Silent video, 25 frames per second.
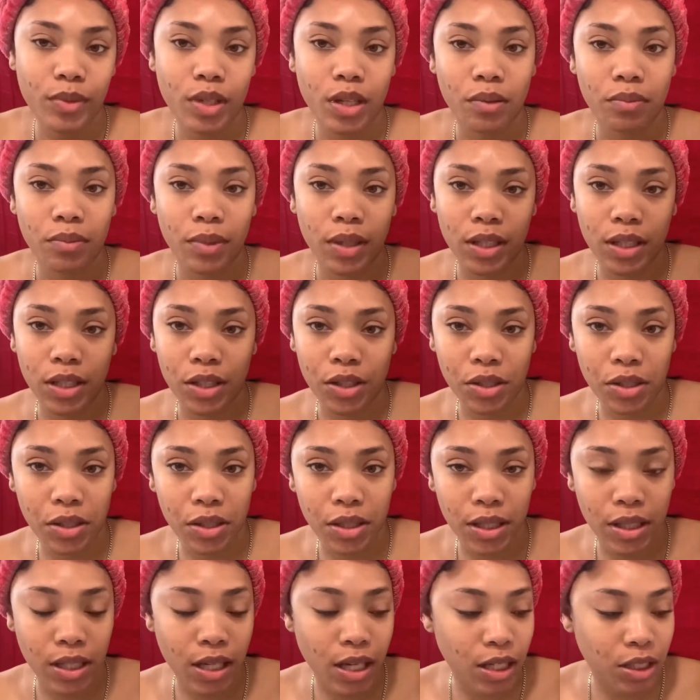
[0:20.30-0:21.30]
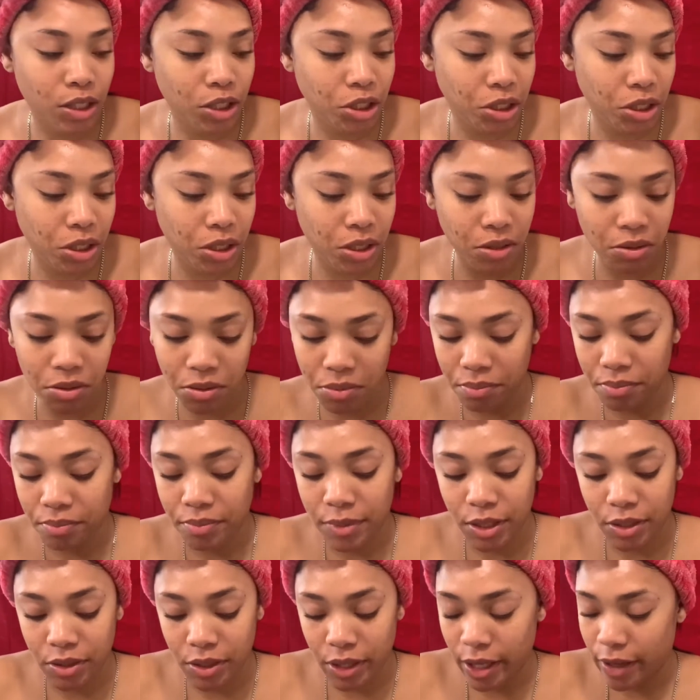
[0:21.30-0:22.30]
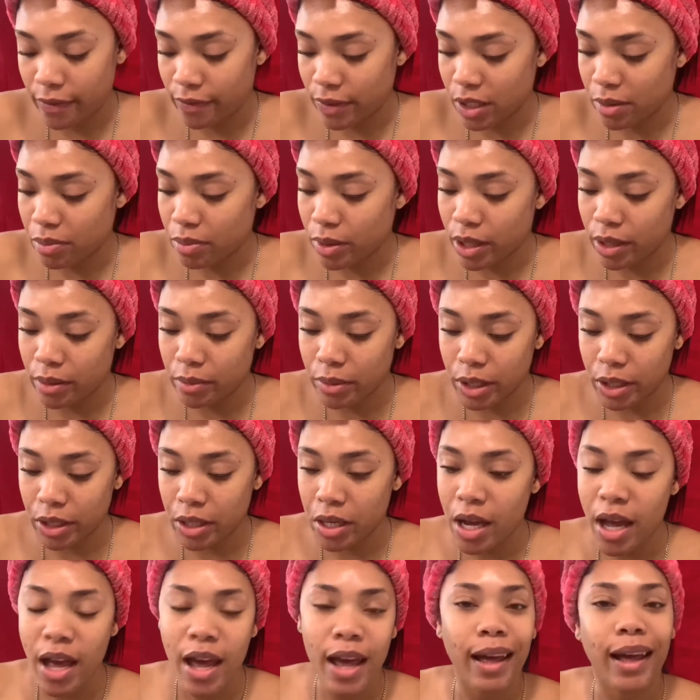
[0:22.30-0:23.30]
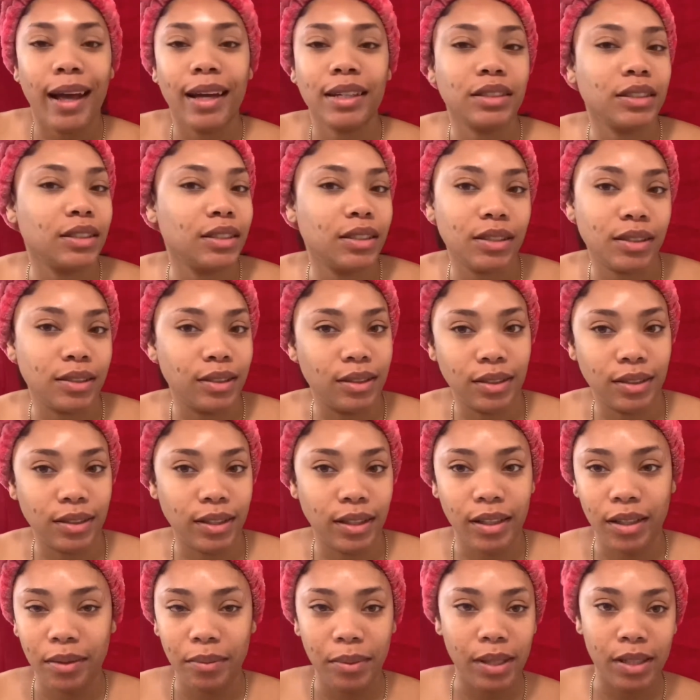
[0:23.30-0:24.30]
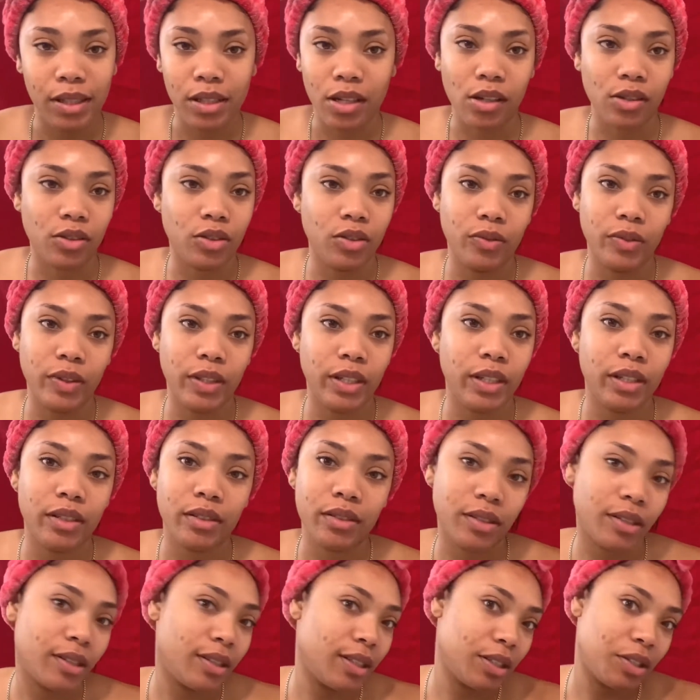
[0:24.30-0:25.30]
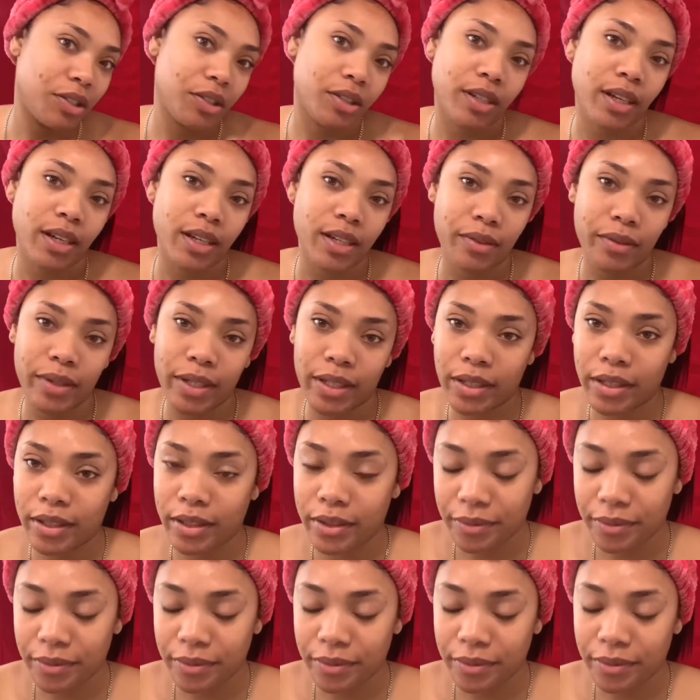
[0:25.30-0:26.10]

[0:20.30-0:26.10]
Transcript: gonna use the Tasha So Canvas Primer. Actually, this isn't gonna be a talk to video, so let's just cut it right there.